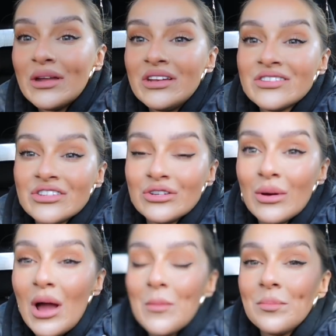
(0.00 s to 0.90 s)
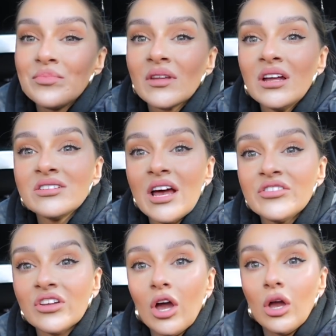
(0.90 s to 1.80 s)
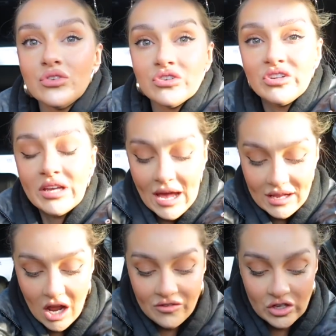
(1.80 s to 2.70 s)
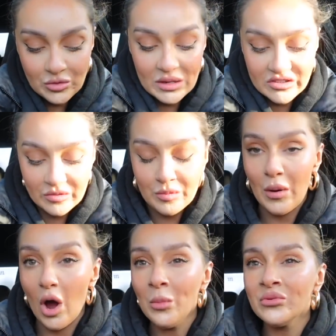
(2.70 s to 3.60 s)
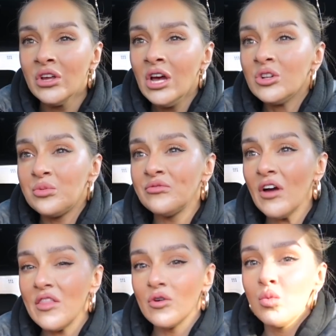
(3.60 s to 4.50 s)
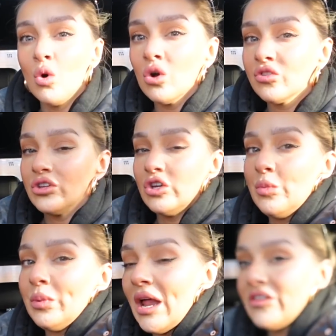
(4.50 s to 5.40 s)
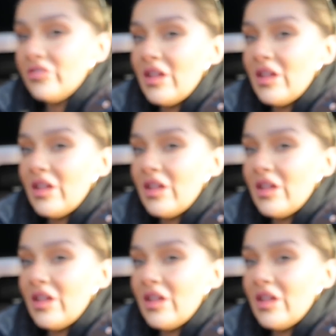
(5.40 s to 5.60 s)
went to Tesco just to get like a few bits and bobs. To be fair, the walk that you planned on